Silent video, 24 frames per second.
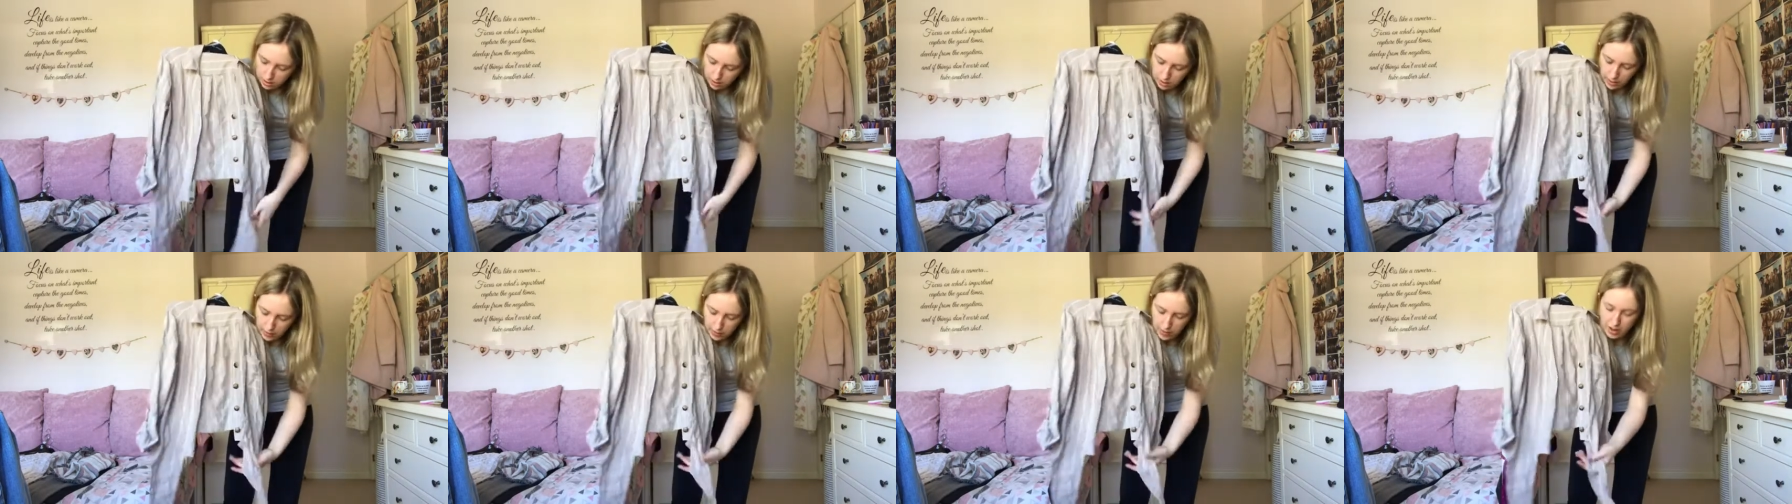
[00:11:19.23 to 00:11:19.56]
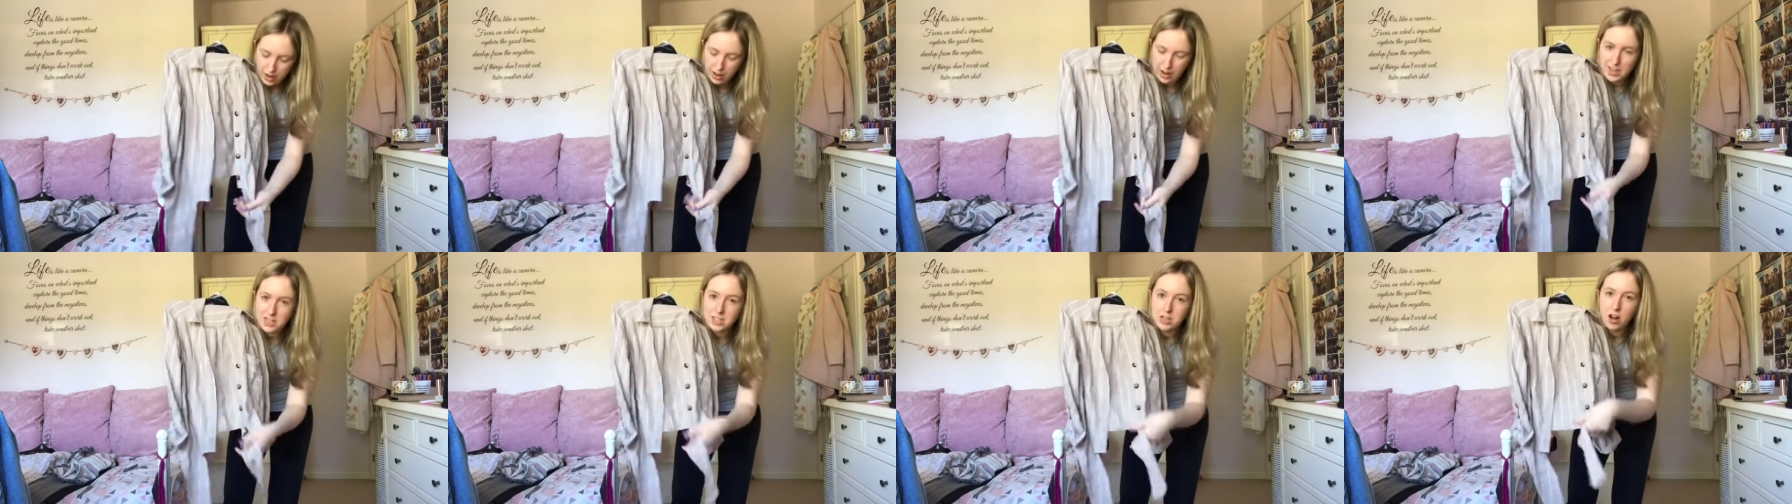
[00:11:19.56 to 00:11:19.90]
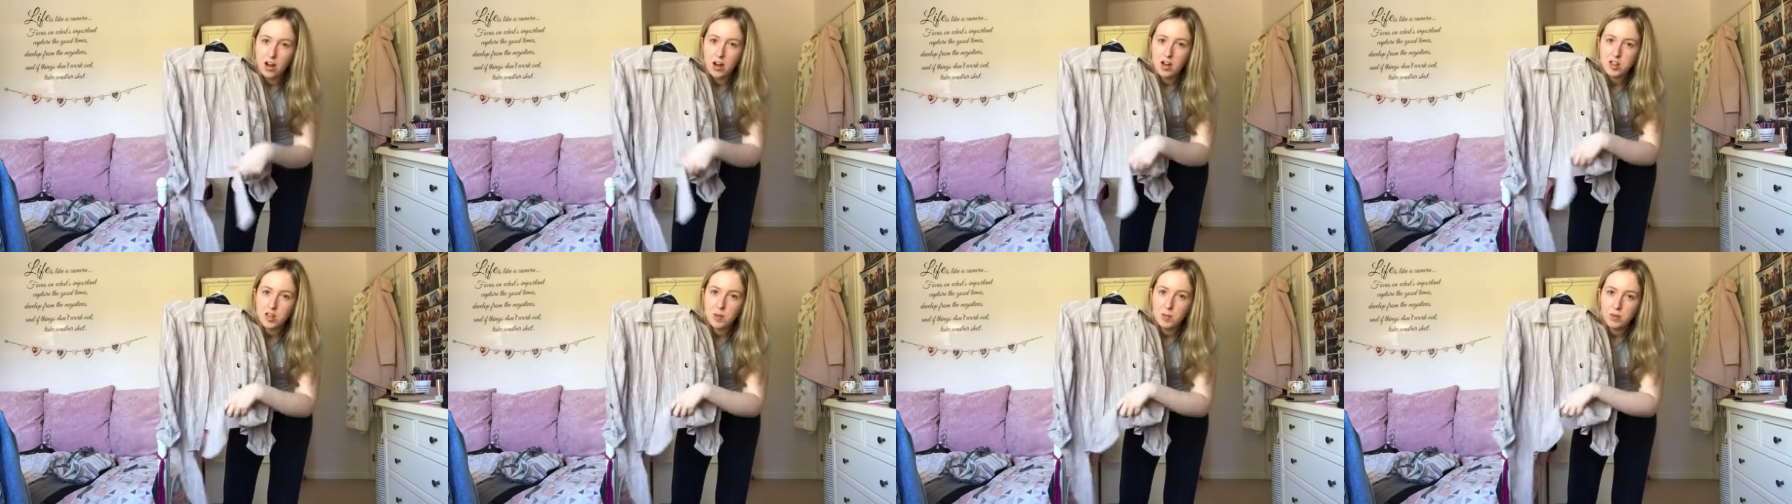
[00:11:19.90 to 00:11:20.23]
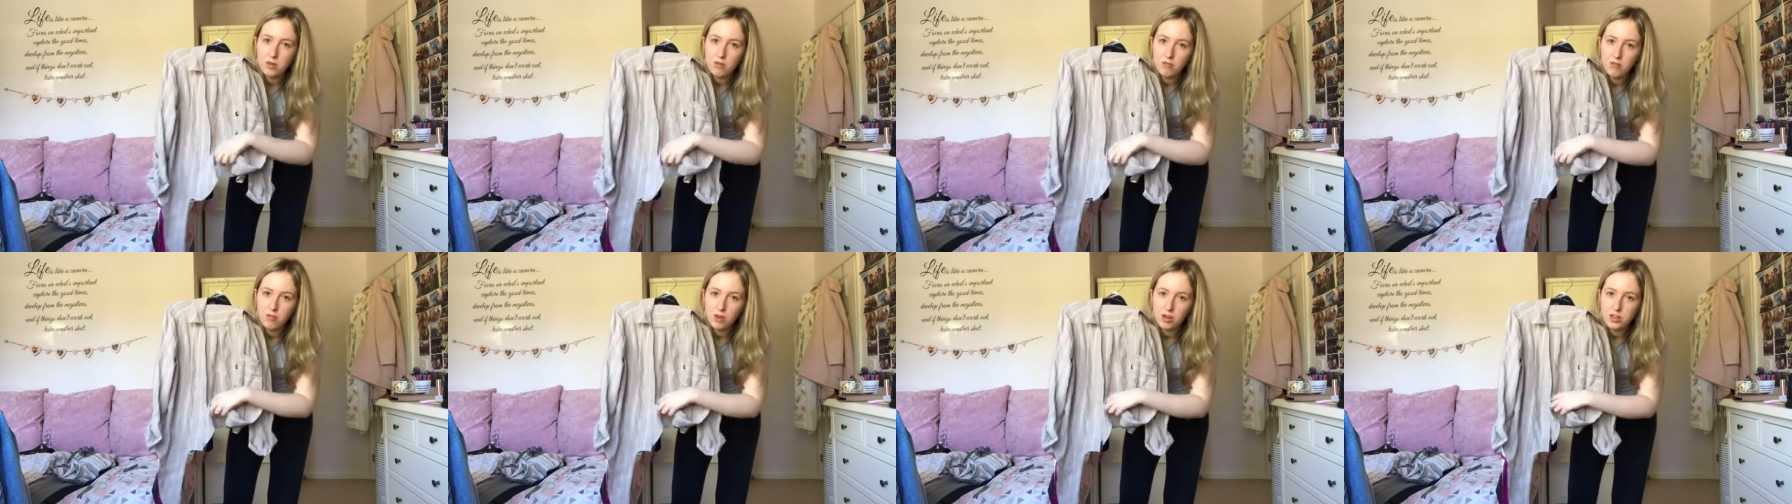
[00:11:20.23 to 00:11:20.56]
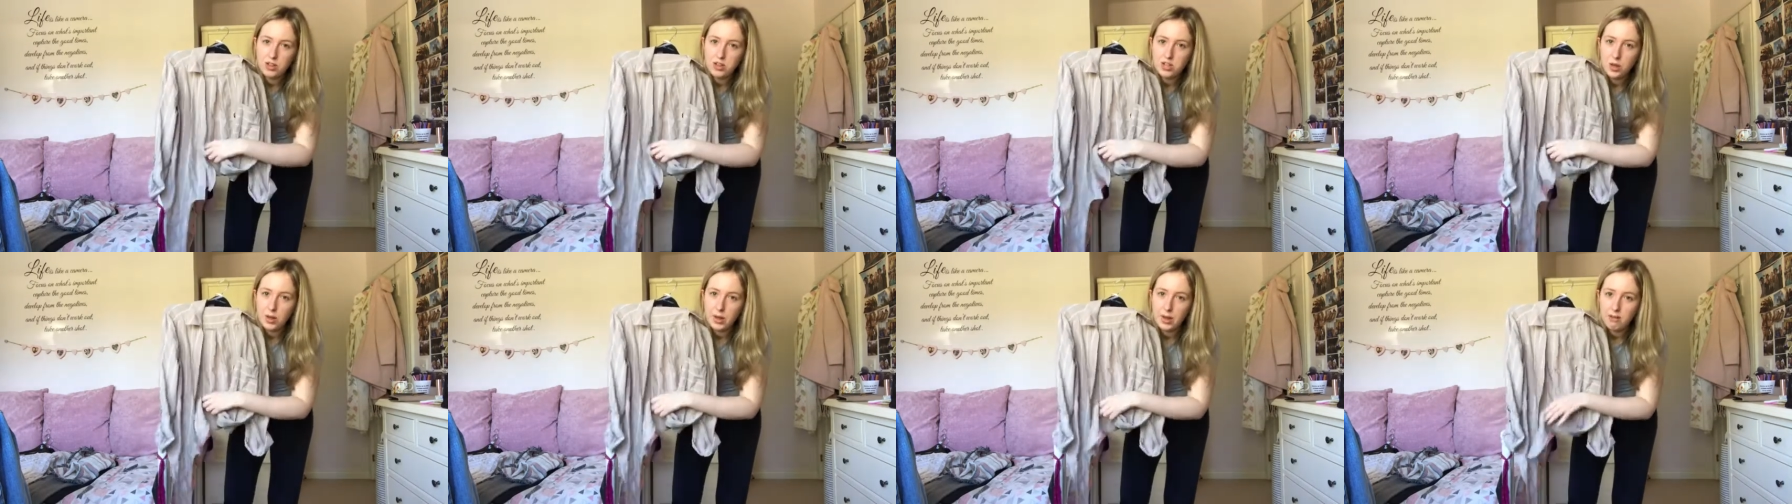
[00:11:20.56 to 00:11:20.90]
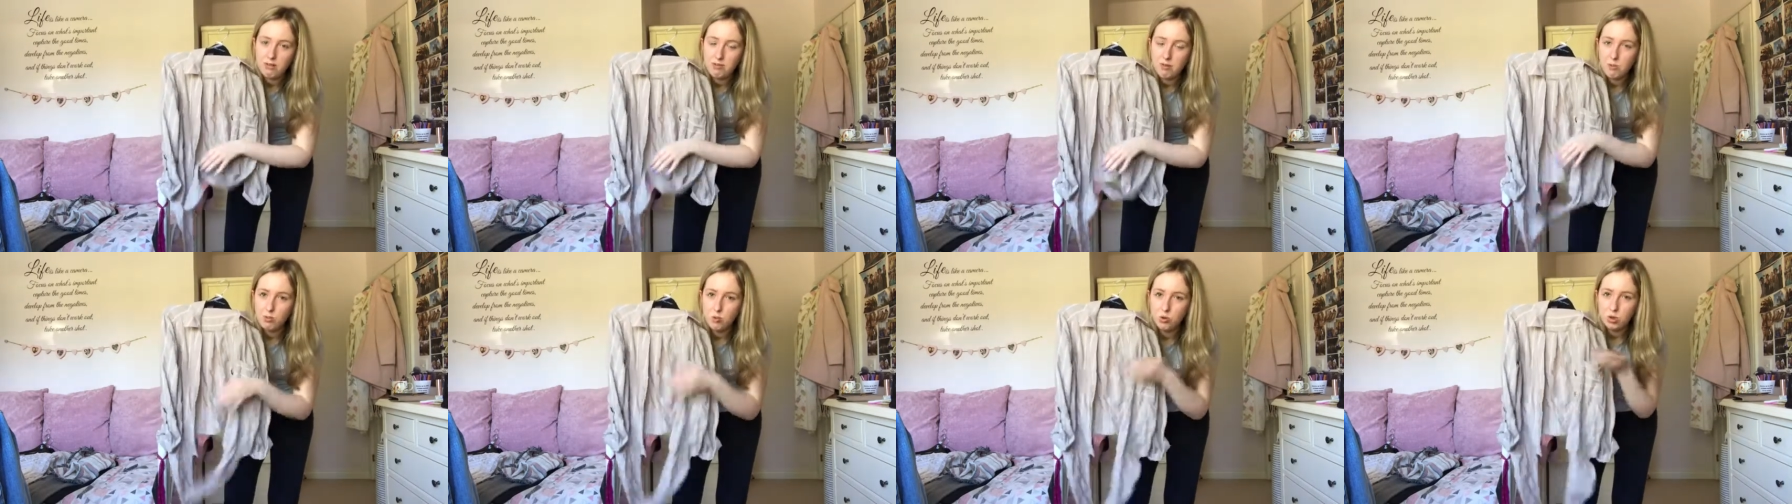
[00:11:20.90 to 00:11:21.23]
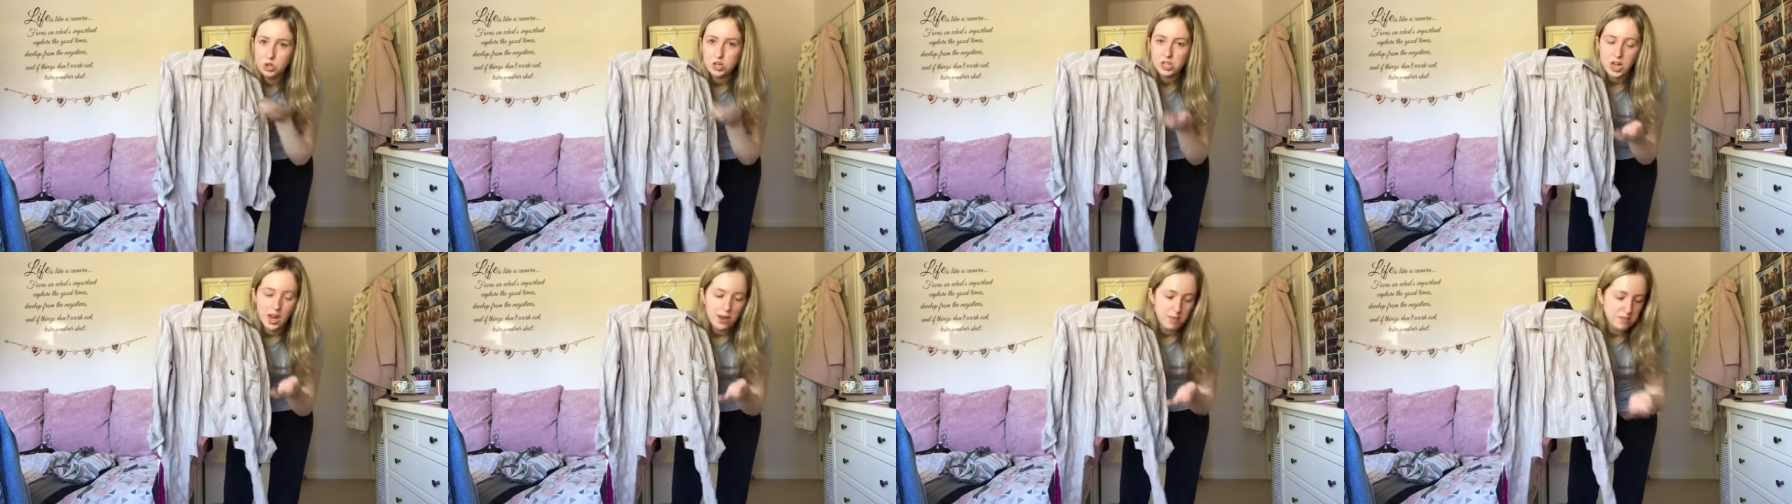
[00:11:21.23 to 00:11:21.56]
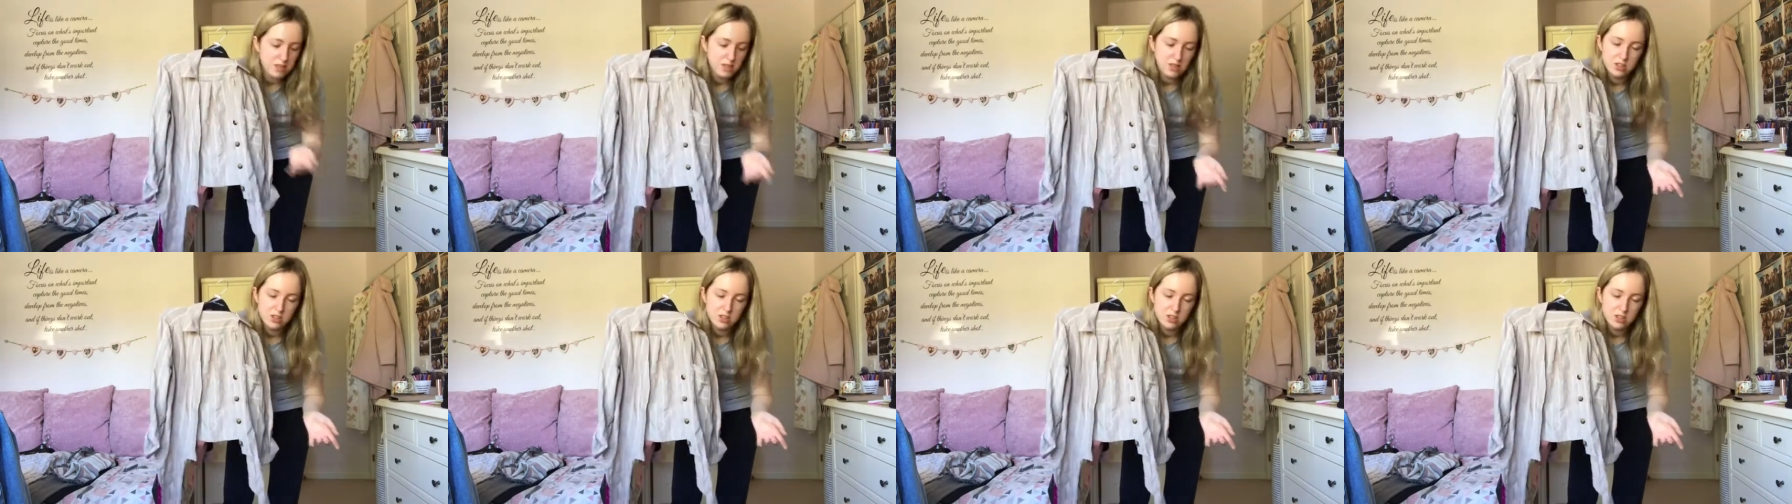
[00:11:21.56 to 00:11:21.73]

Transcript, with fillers: and then it like ties up at the front, so it gives you more shape than